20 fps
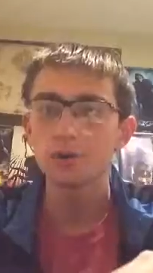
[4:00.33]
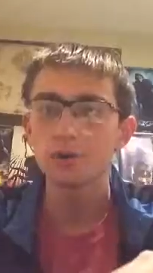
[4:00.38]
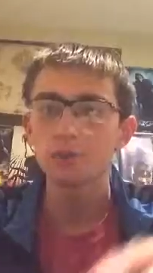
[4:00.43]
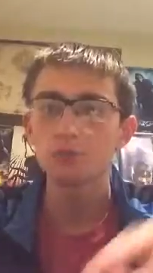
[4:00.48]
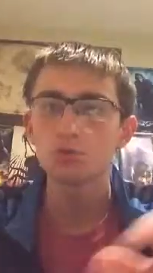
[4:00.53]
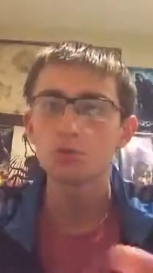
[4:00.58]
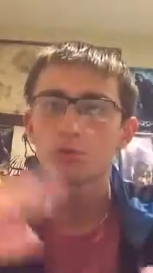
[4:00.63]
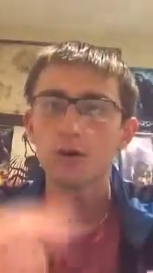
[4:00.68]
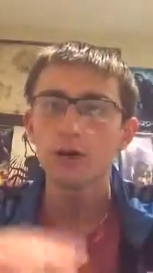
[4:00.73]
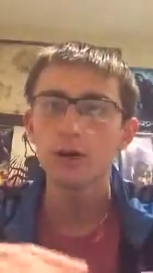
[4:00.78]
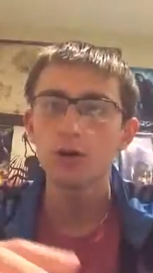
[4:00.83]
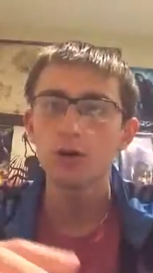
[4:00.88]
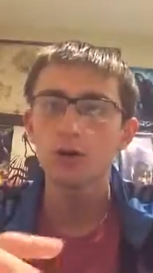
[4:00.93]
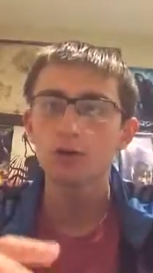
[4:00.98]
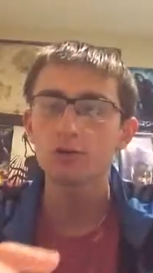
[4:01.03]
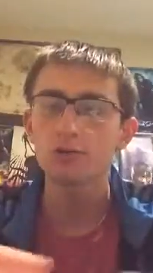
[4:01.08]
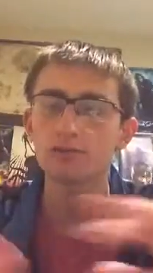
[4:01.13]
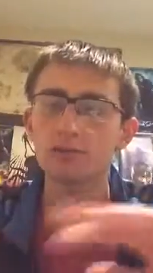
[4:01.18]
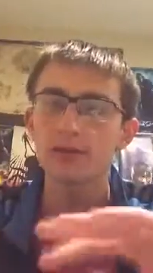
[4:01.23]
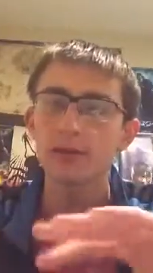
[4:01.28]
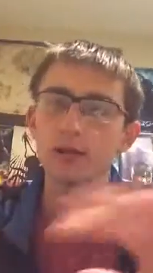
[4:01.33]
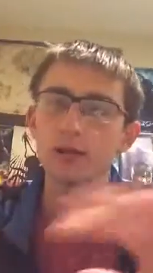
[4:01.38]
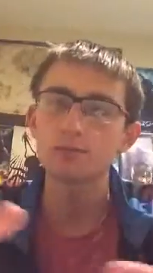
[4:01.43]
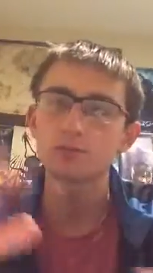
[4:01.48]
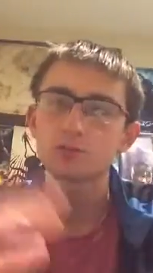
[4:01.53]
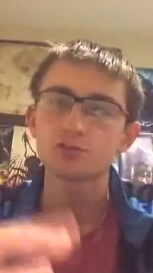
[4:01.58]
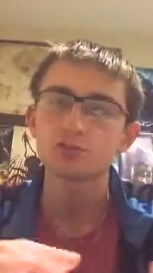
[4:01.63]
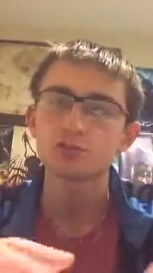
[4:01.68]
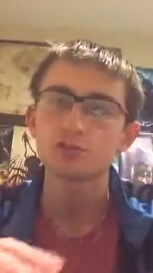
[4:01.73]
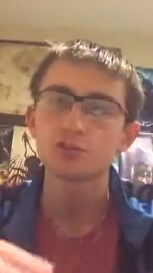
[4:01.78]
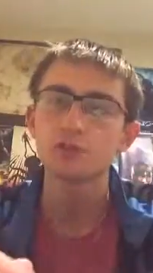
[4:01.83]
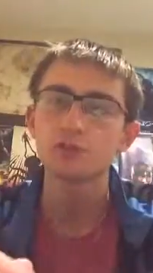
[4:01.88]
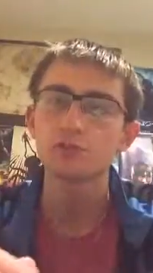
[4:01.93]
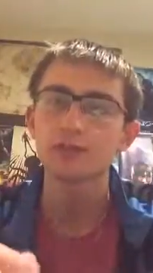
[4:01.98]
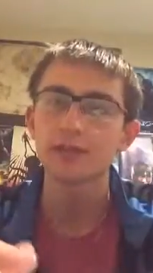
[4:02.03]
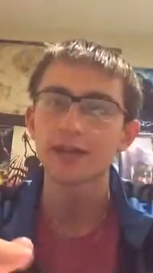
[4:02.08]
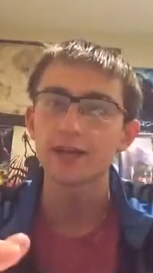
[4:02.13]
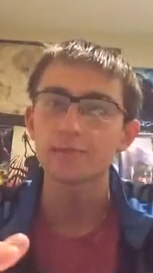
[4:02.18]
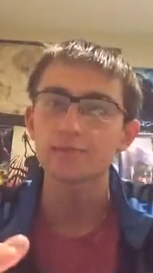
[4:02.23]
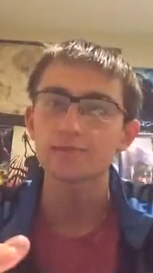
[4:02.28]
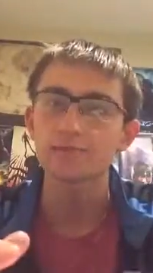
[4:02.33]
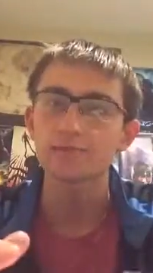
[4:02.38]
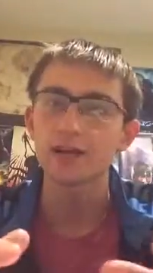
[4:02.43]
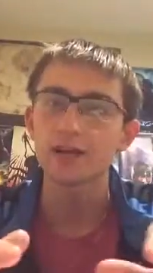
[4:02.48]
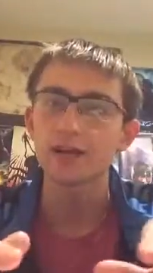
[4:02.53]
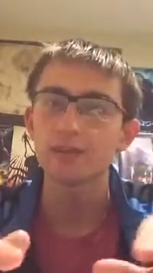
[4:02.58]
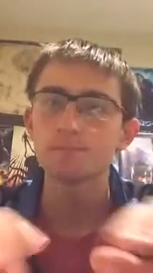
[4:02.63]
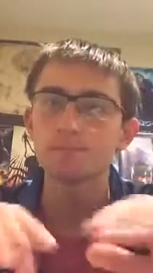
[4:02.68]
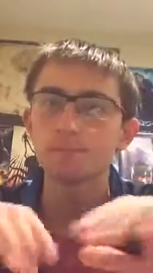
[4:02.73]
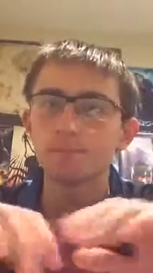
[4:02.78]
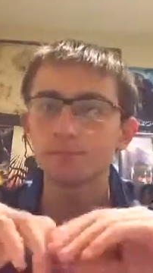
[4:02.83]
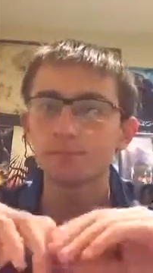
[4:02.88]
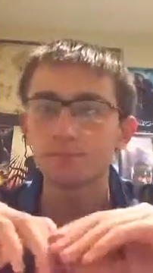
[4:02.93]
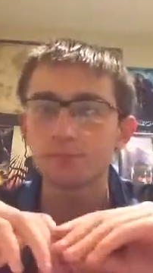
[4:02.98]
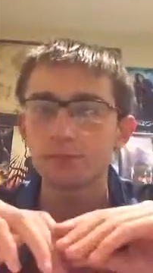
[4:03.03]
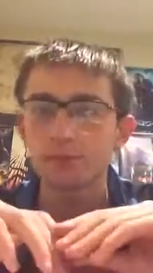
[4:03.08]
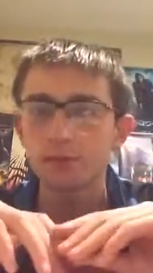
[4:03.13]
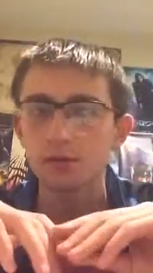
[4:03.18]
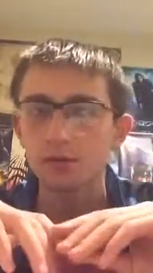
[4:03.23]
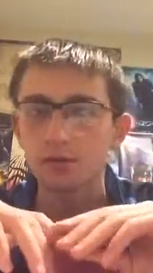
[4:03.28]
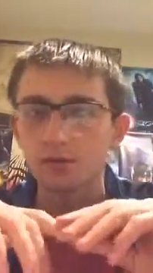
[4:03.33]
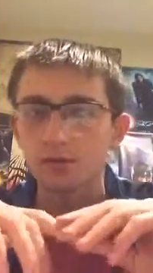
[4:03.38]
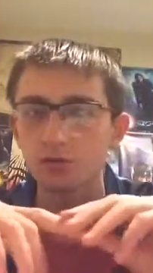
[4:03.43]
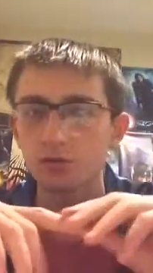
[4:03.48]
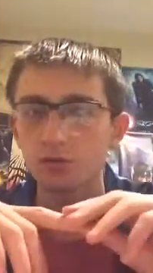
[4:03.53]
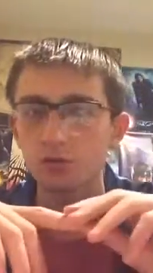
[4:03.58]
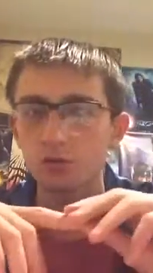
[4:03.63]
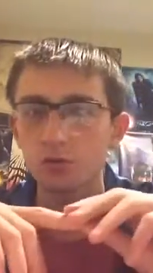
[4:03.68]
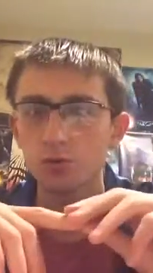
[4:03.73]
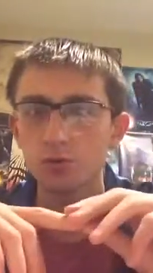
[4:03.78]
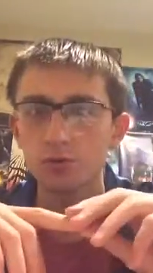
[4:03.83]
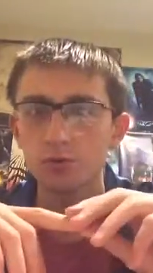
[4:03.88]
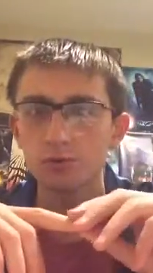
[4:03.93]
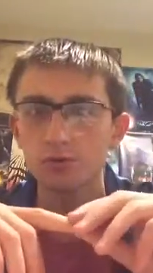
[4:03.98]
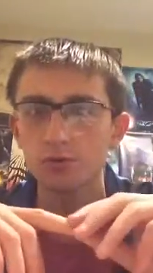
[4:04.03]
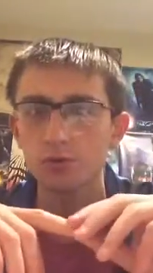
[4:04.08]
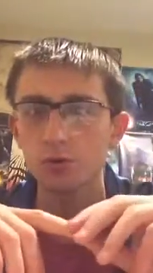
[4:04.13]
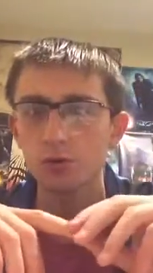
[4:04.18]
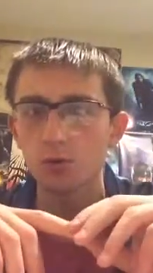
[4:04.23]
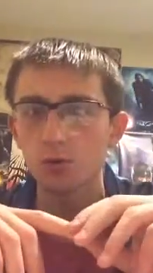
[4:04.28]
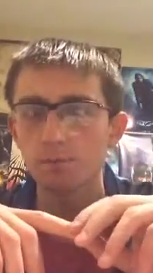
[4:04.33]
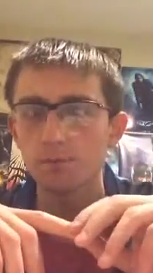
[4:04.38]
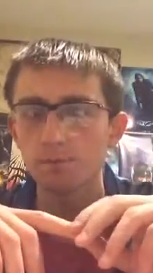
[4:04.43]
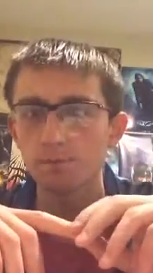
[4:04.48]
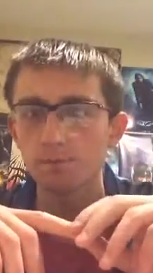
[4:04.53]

my Blu-ray haul because I got a bunch of stuff on Amazon too. So